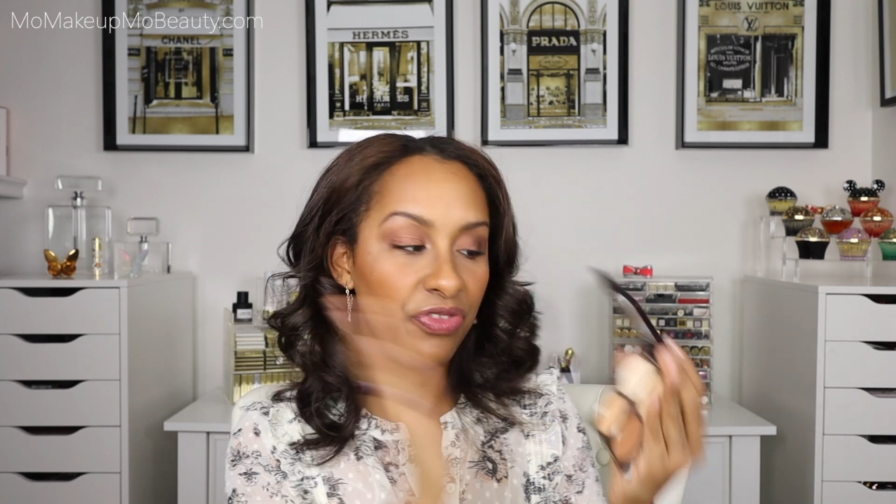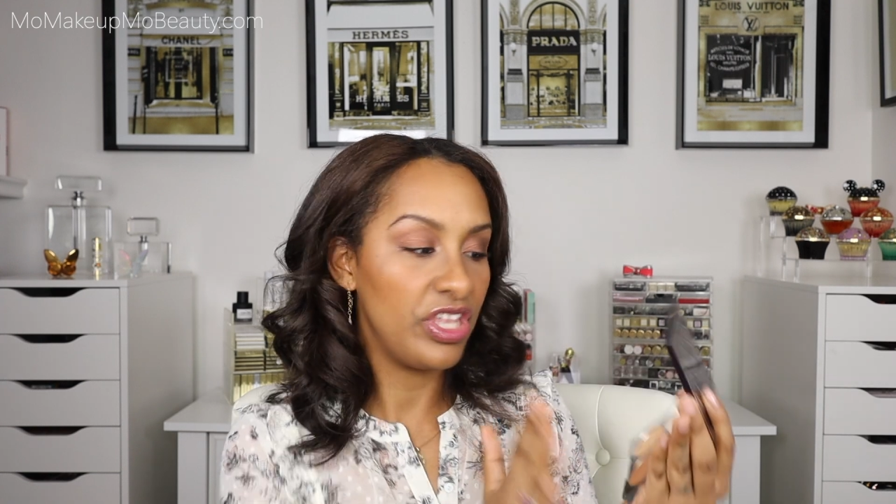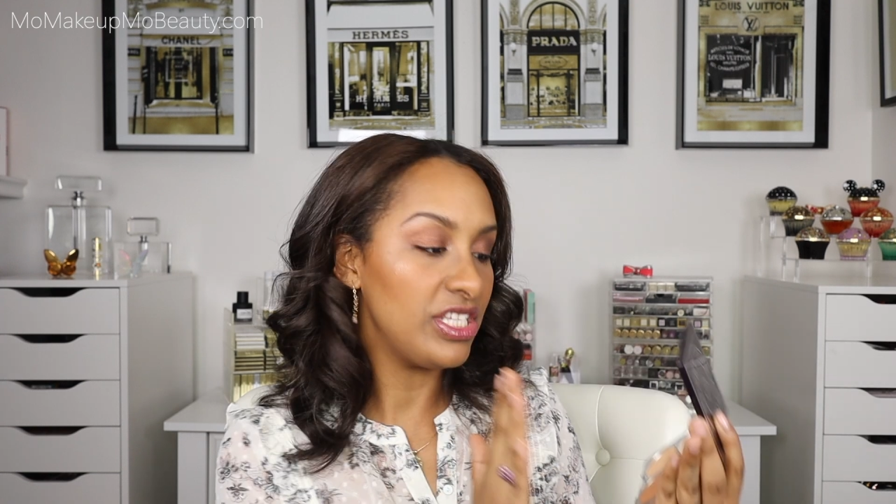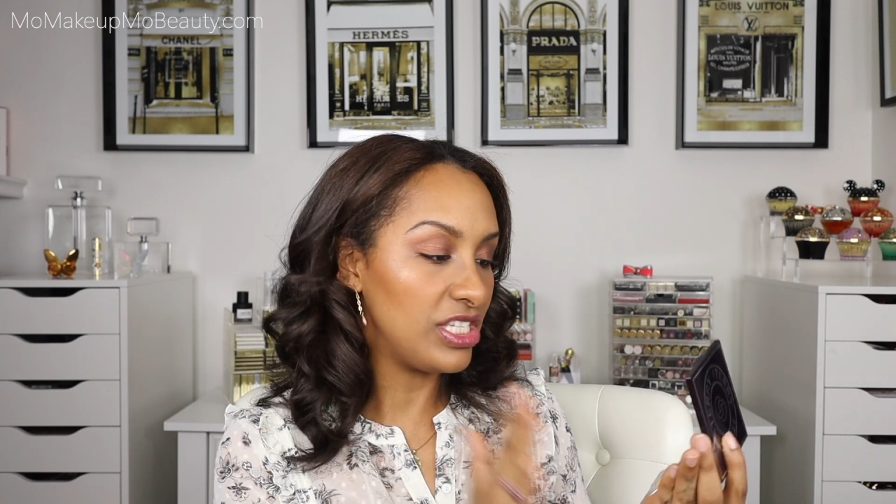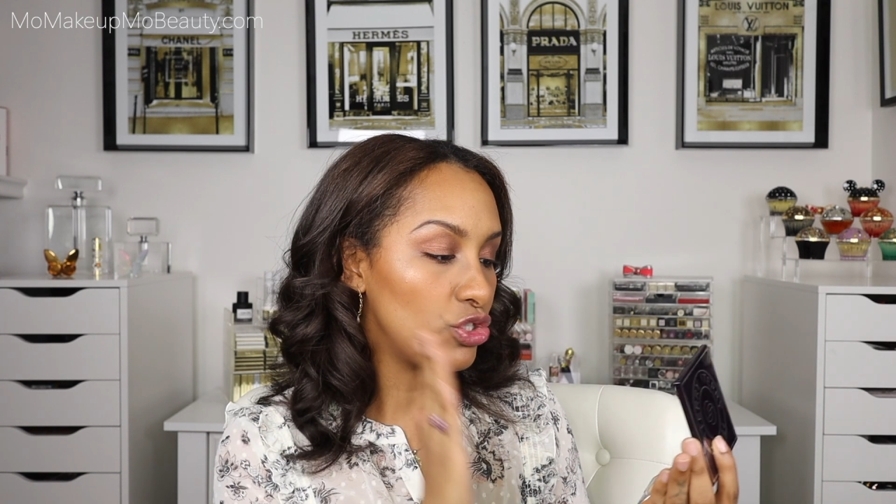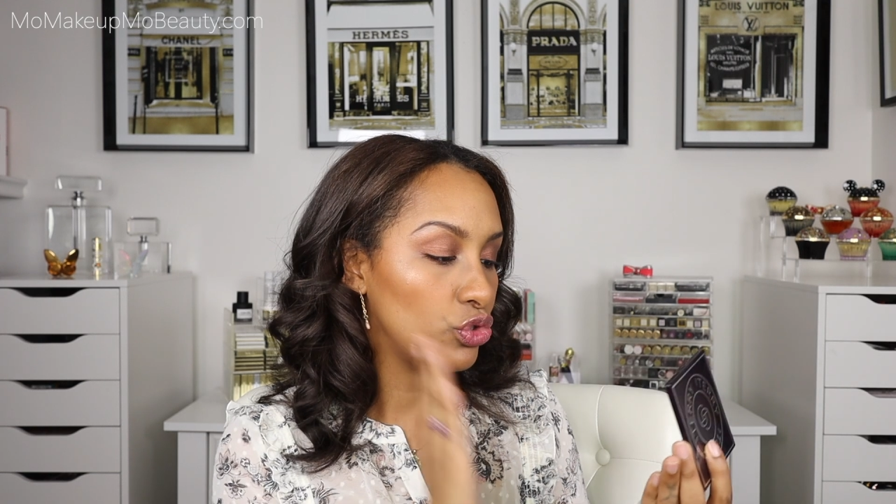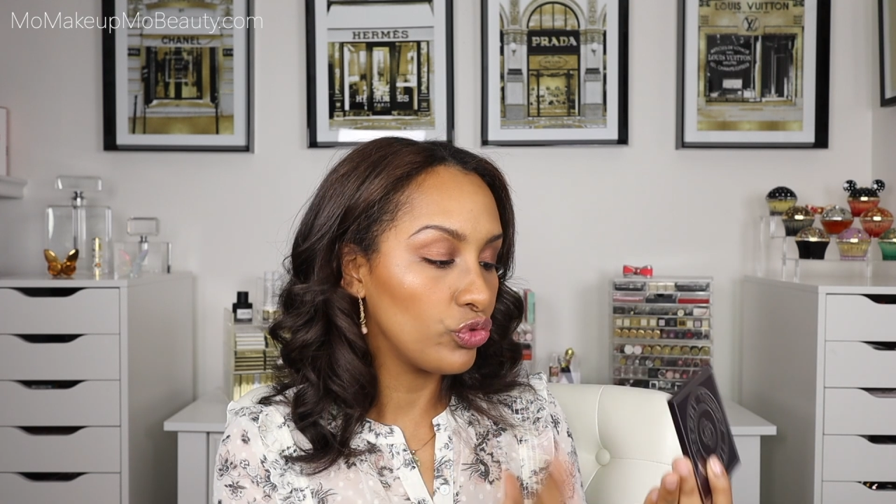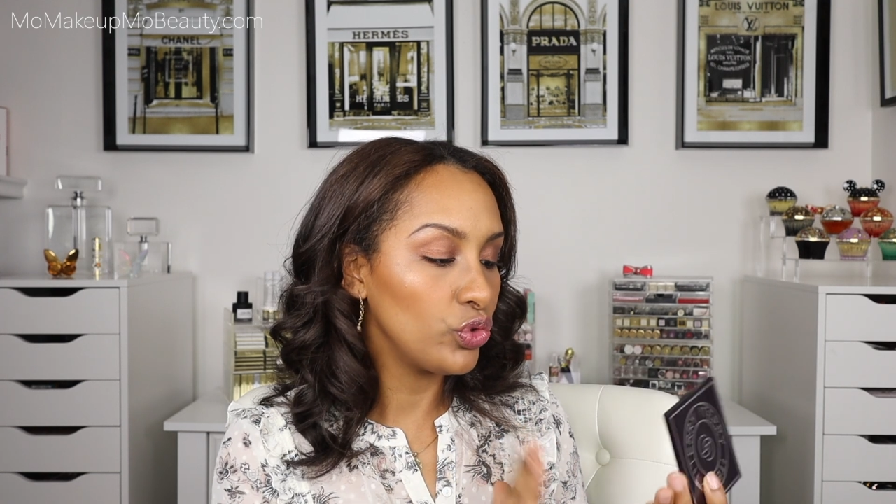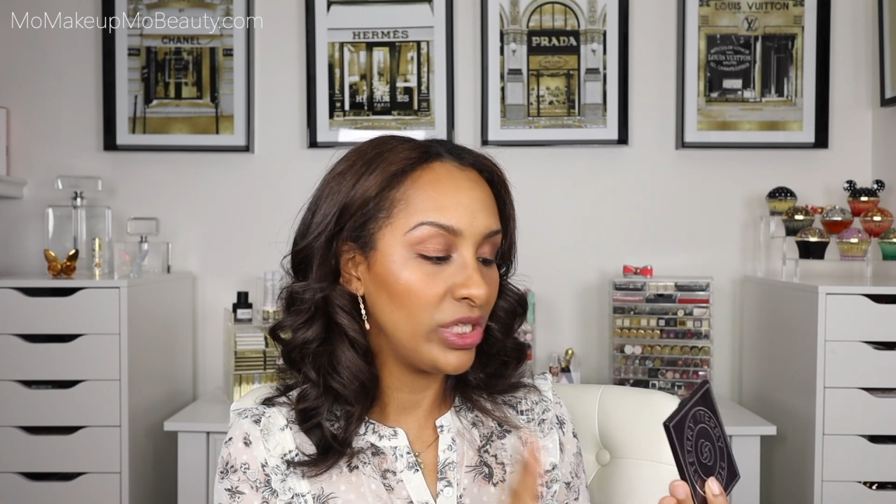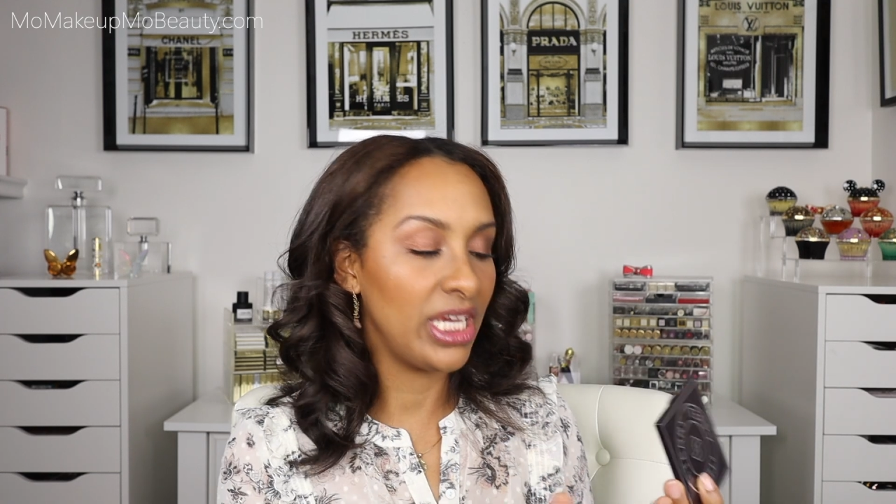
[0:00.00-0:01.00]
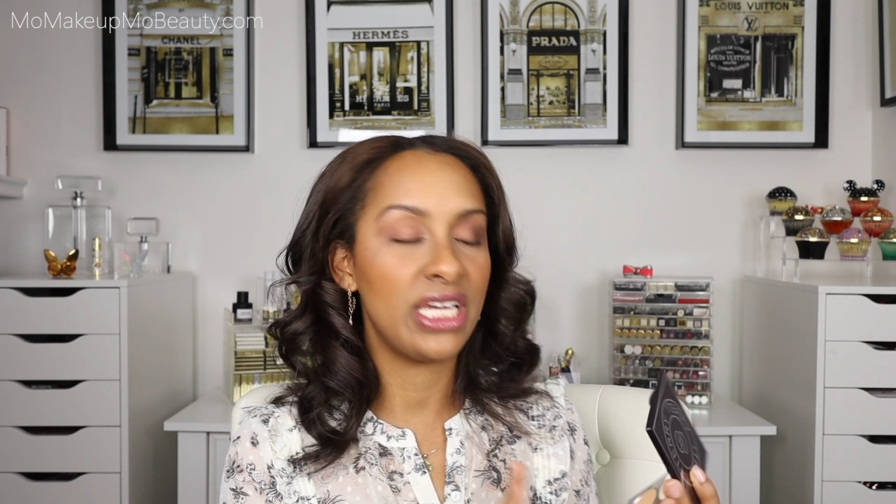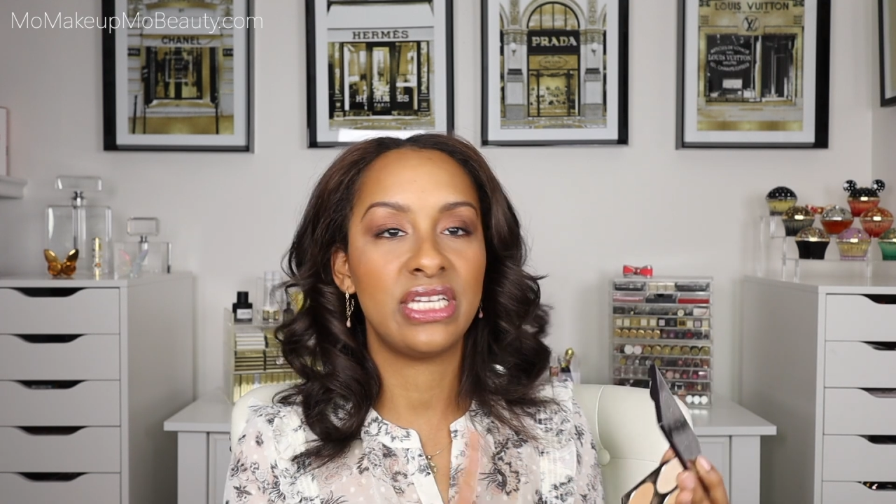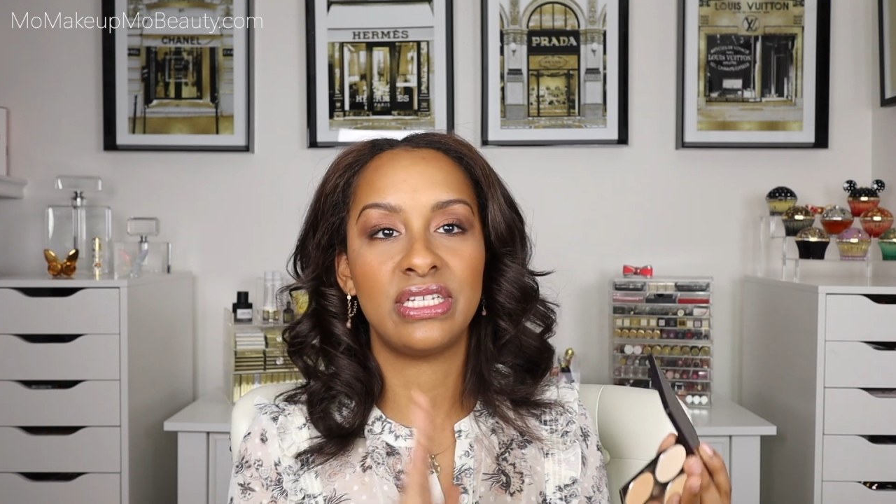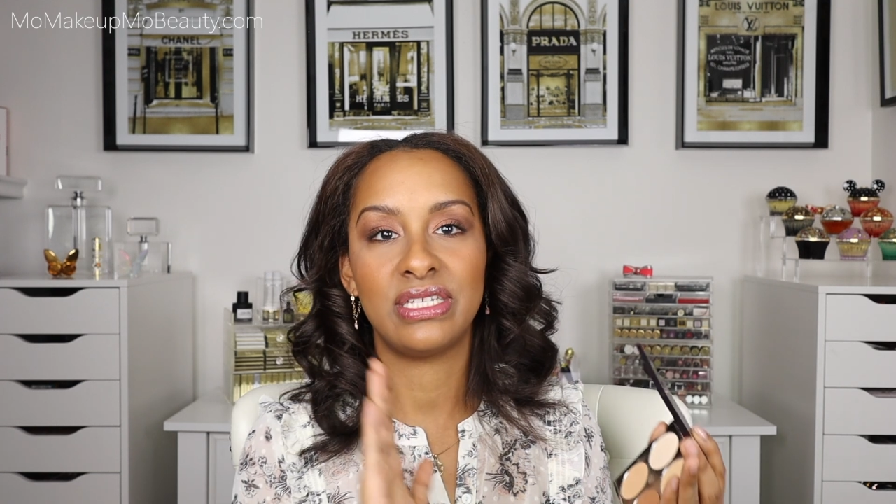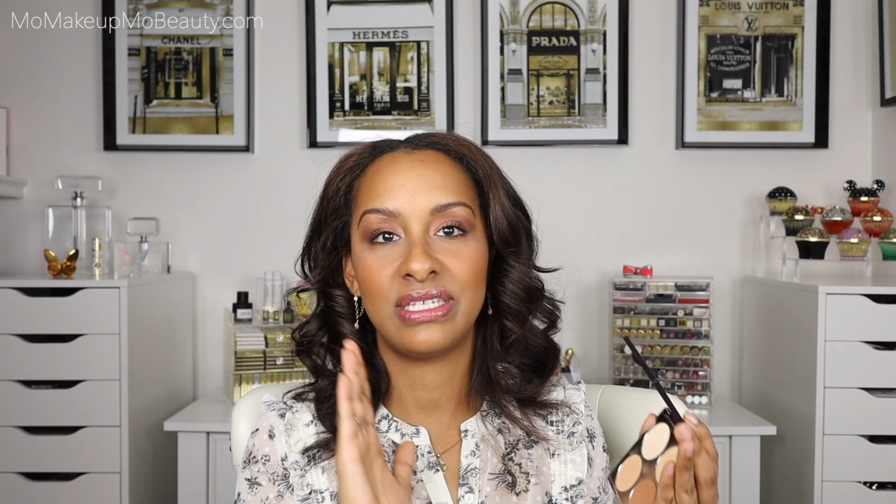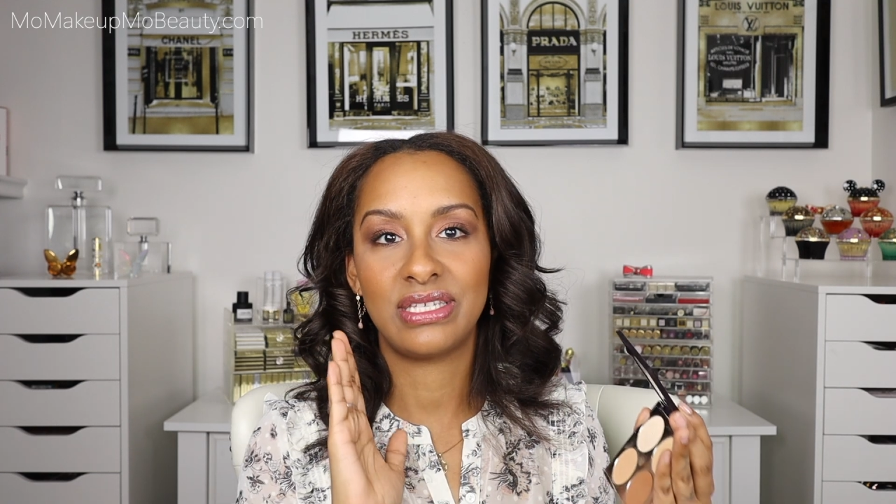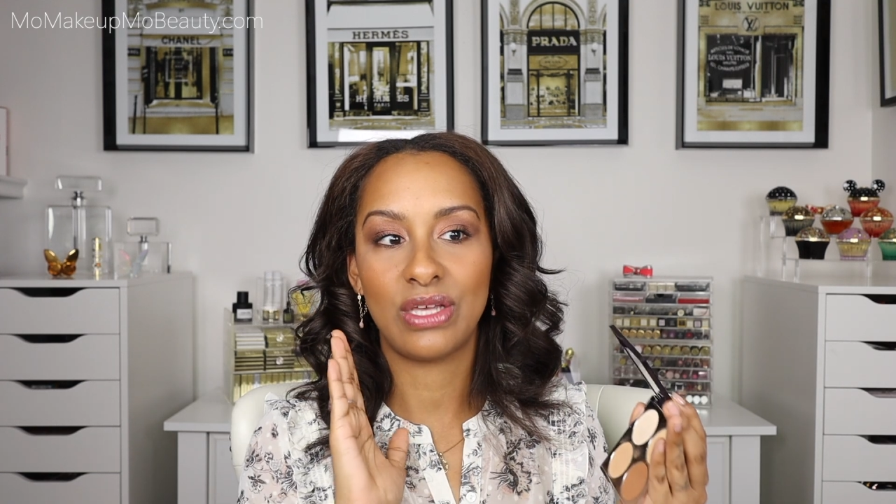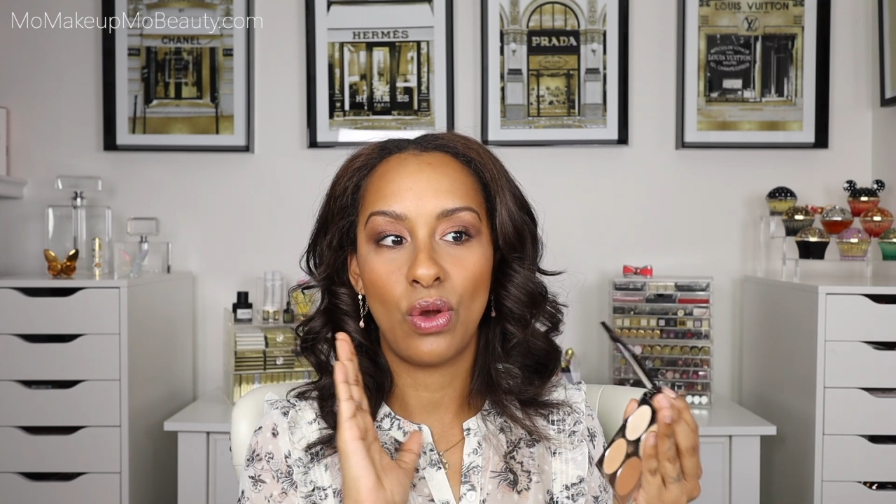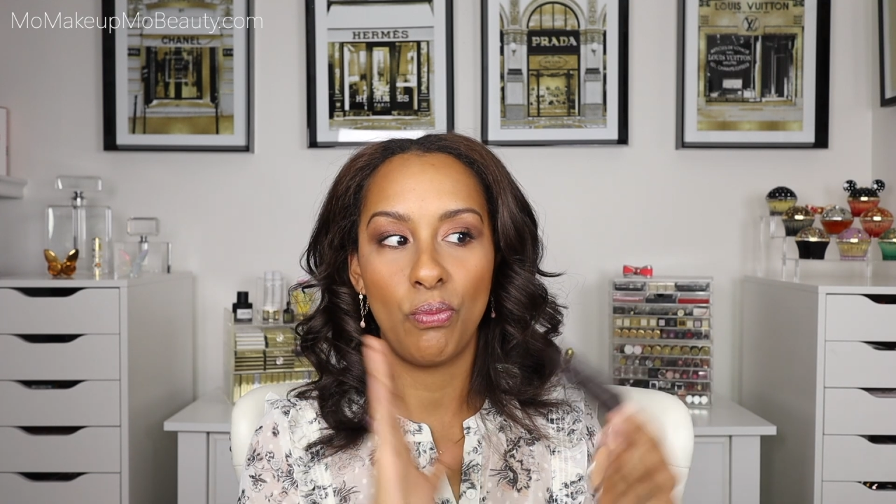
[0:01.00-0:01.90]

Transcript: This truly is